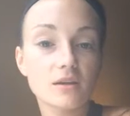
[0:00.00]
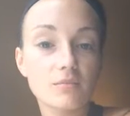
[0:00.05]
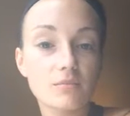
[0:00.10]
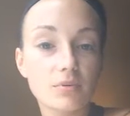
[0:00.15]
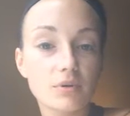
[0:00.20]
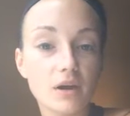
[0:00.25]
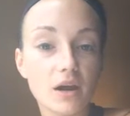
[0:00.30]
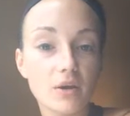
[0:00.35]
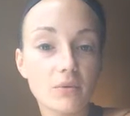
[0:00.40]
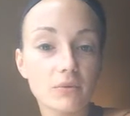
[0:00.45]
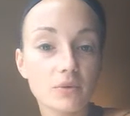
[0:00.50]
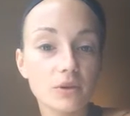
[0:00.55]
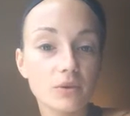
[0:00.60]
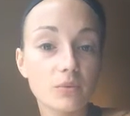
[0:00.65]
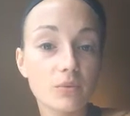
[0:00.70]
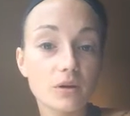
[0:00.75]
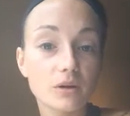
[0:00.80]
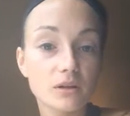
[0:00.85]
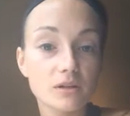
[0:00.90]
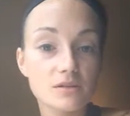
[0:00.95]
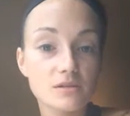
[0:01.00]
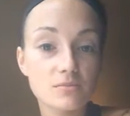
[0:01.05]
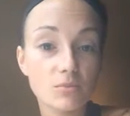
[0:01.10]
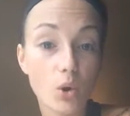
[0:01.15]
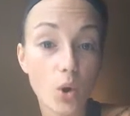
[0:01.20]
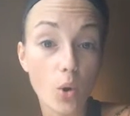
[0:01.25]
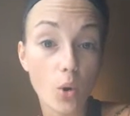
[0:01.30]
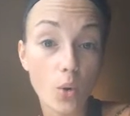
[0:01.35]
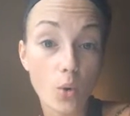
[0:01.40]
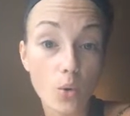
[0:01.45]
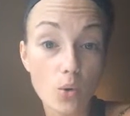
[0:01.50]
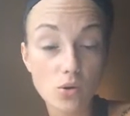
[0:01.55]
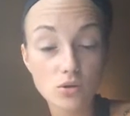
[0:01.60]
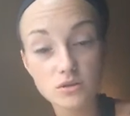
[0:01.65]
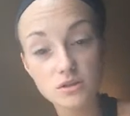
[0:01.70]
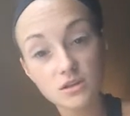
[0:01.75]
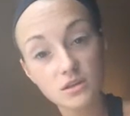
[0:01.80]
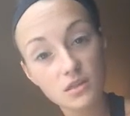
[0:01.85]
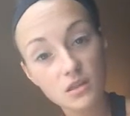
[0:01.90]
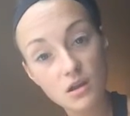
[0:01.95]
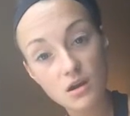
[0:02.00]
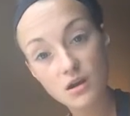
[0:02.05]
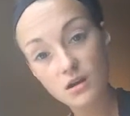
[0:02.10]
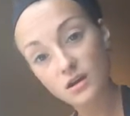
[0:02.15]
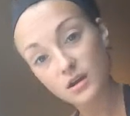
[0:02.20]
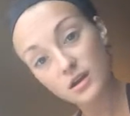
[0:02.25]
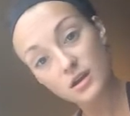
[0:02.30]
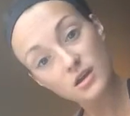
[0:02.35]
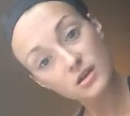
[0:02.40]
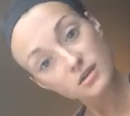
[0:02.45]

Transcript: but I really wanted some gold in there.